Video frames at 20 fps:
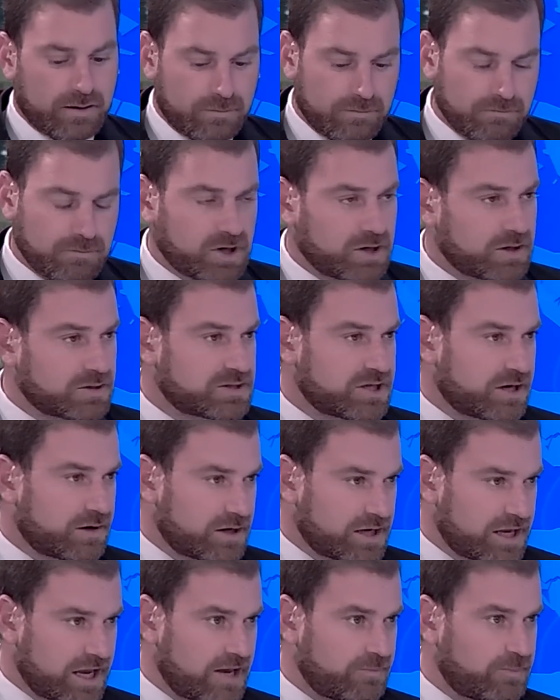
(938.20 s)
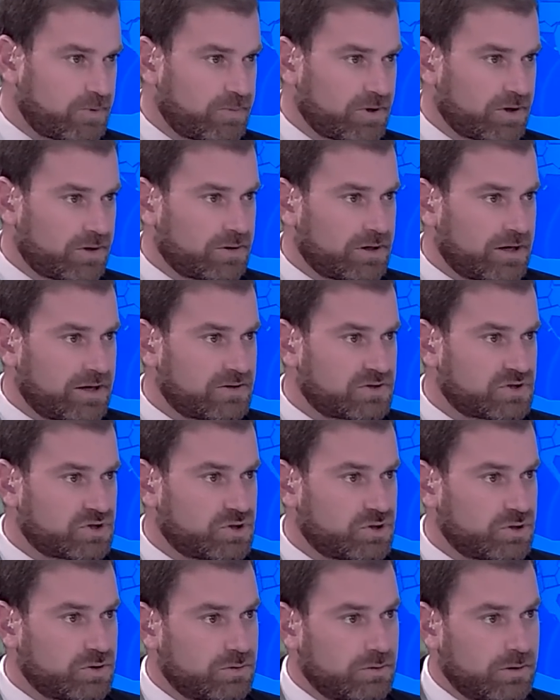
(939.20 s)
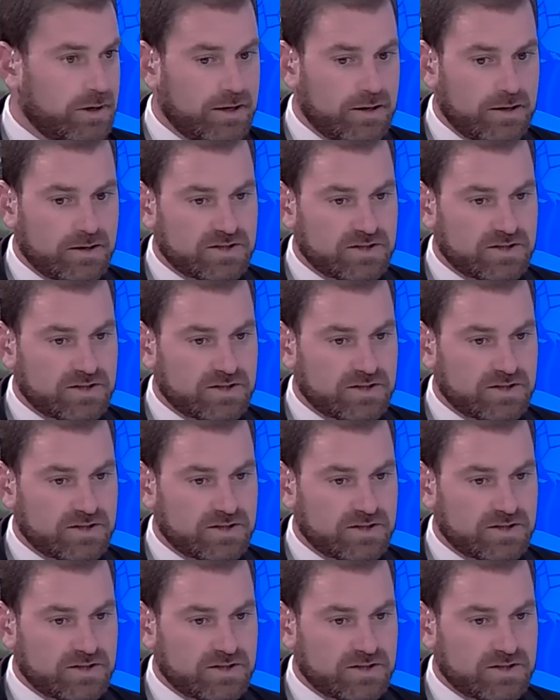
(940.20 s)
military capabilities to